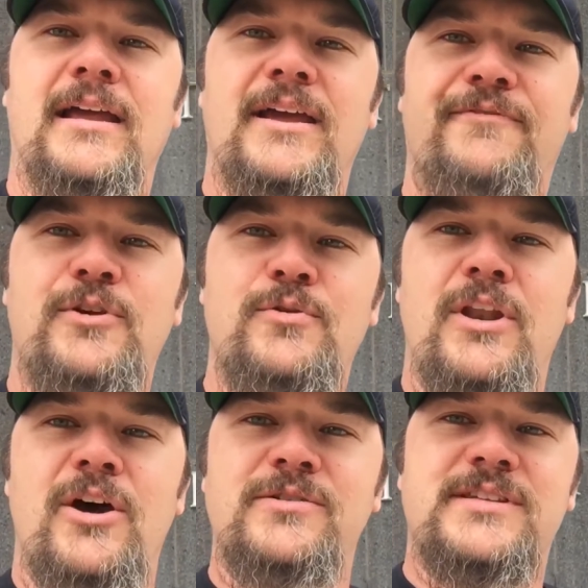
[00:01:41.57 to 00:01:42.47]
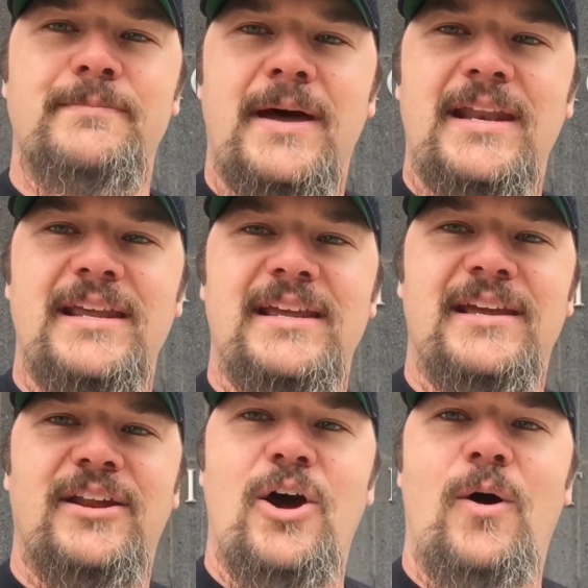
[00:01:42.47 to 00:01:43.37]
If you know somebody
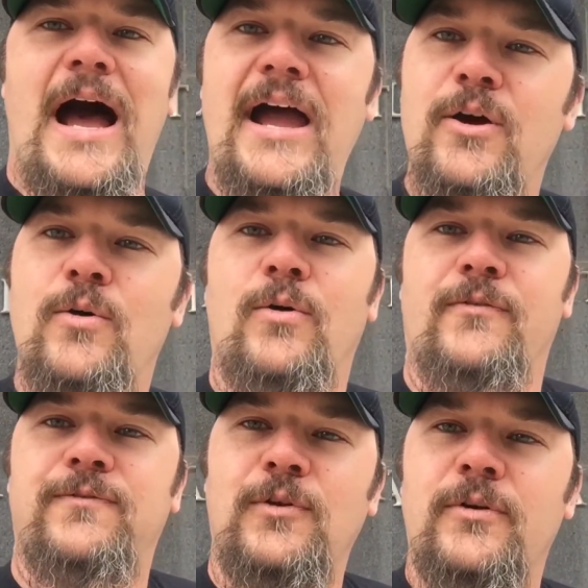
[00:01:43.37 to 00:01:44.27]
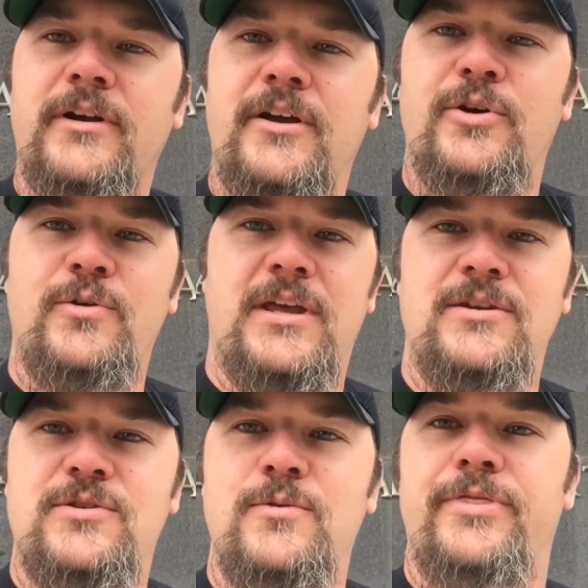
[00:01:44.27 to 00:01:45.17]
in Ohio or Florida who
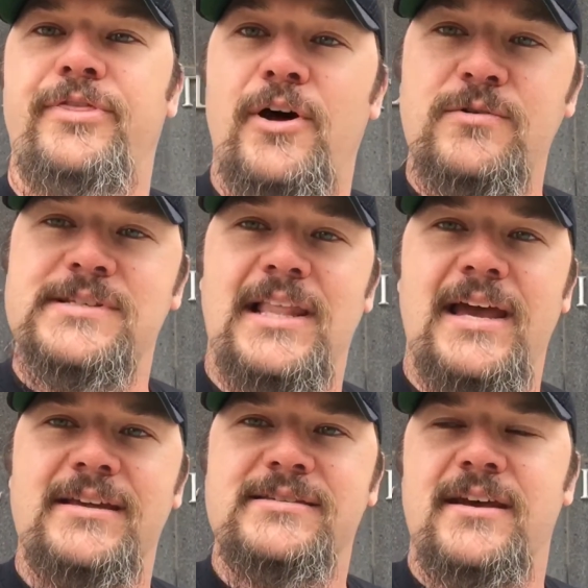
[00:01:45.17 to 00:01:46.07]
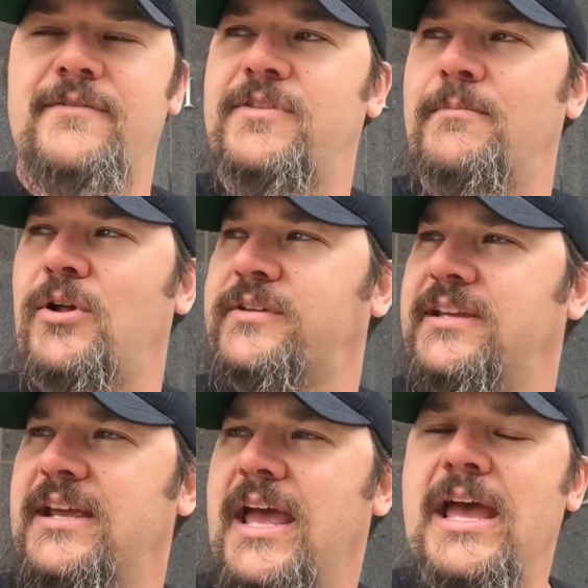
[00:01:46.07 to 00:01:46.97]
can do those legs of the
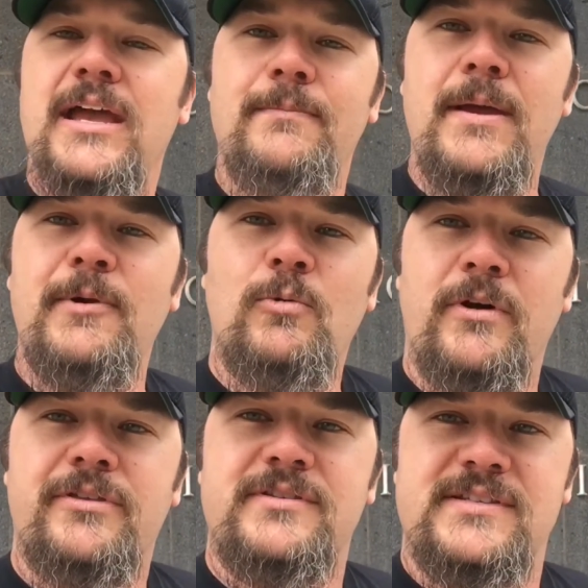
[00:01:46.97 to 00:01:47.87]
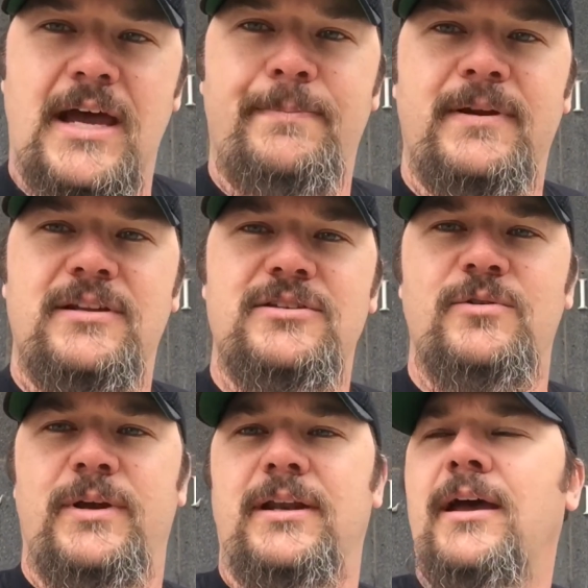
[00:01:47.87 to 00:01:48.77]
multi, it may be worth stopping and
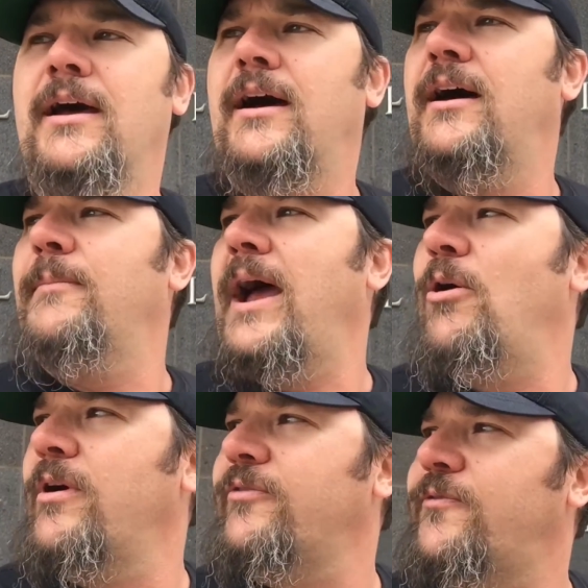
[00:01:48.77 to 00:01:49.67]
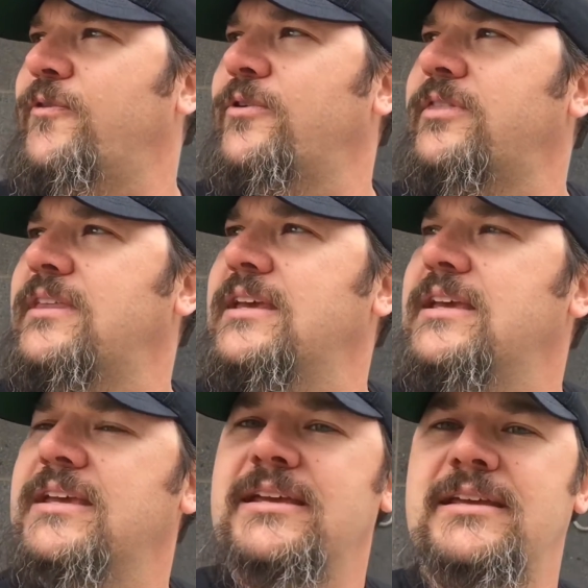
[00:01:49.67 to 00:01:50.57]
doing. However, for
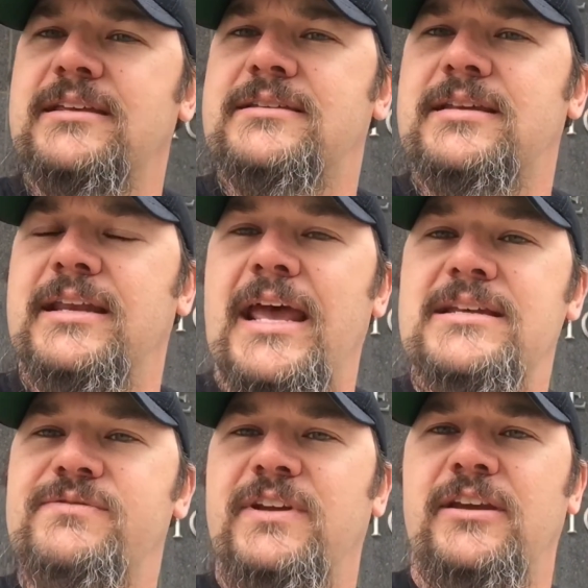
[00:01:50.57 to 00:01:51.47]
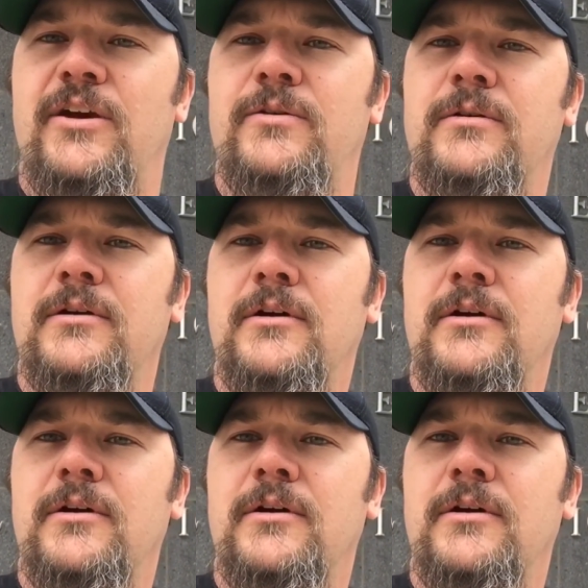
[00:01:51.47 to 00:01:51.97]
today's video,